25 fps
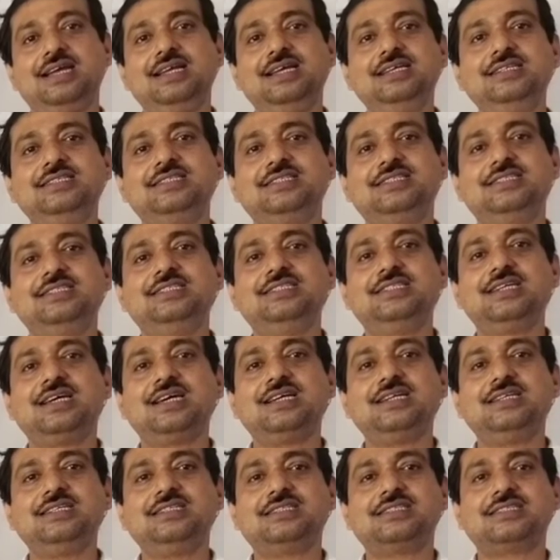his desire
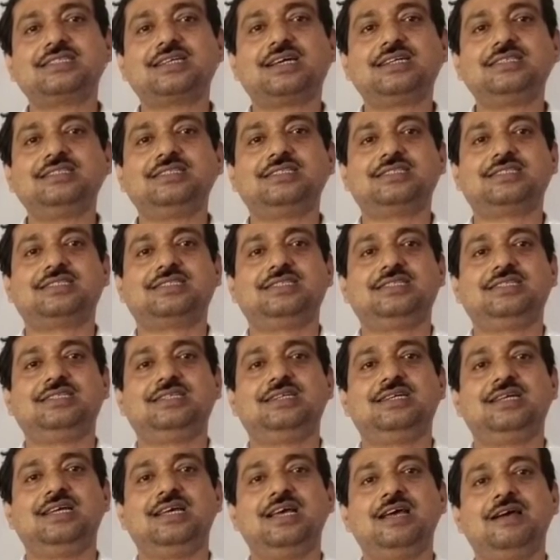is
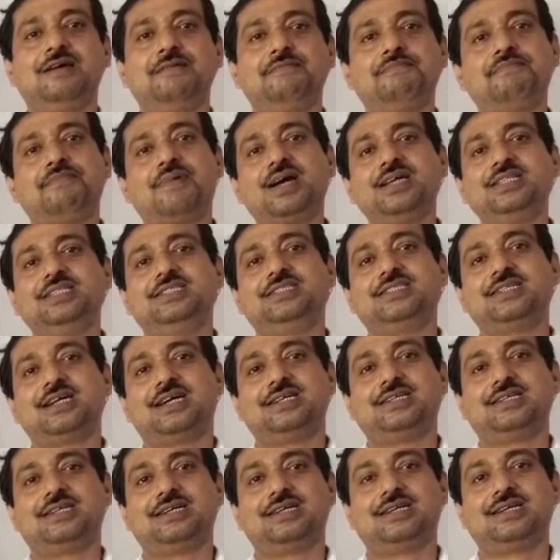suggested by the
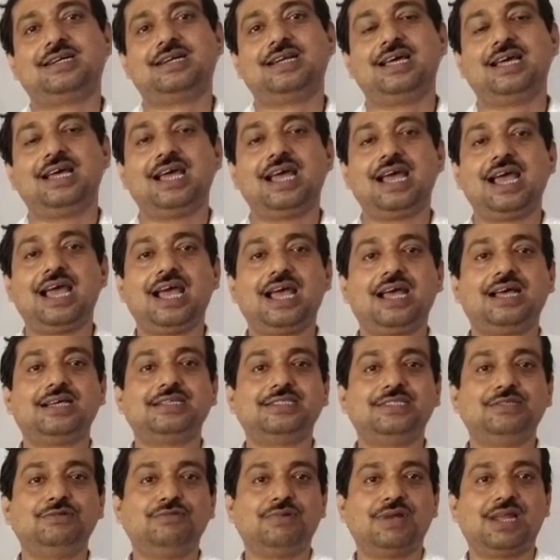title
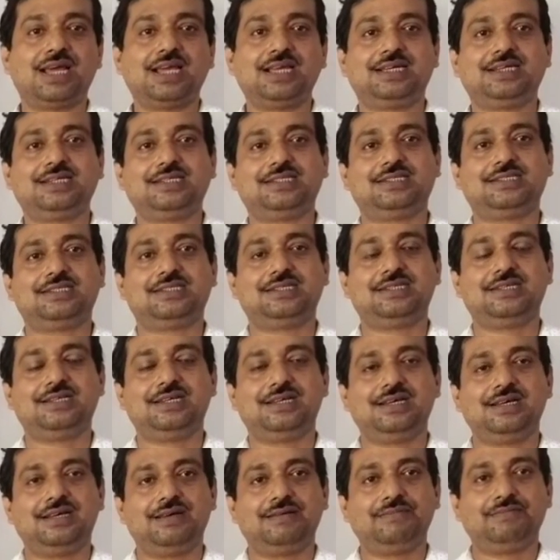As You Like It
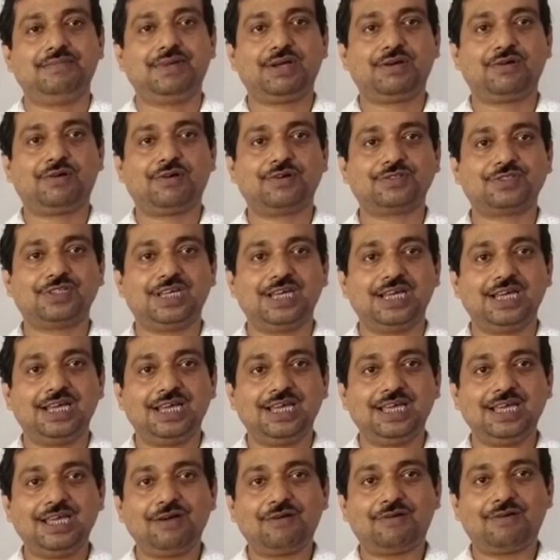because
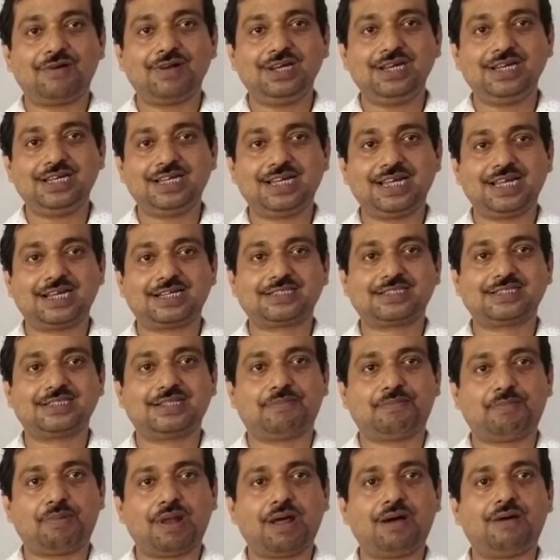he only takes the
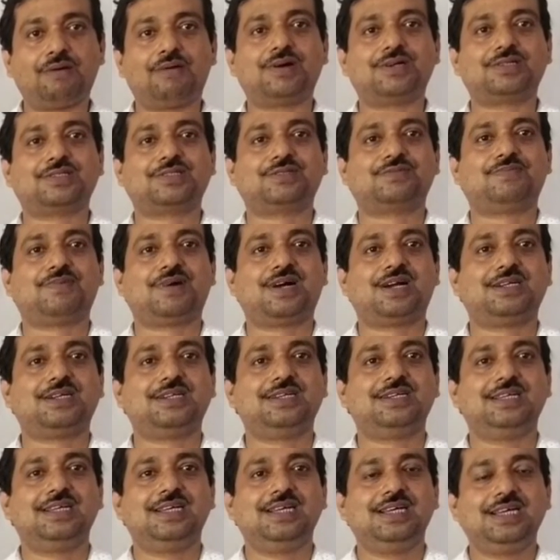flowers part
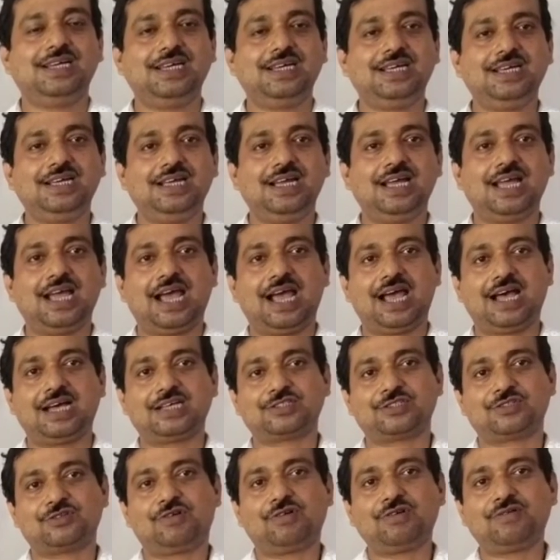he
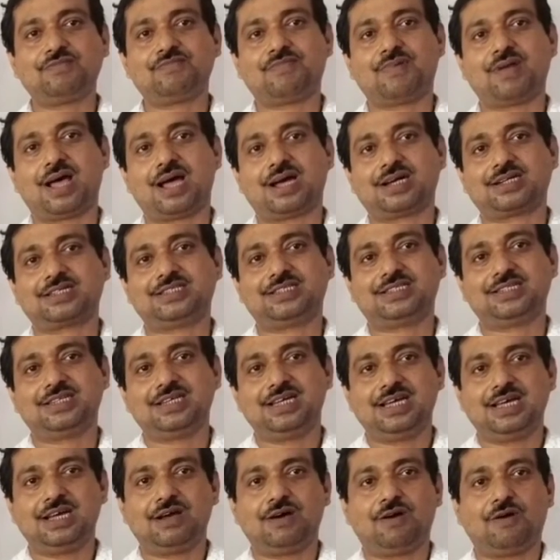has not plucked
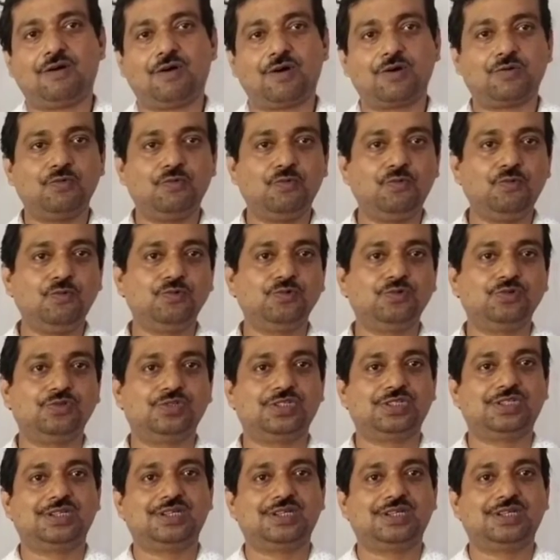or wound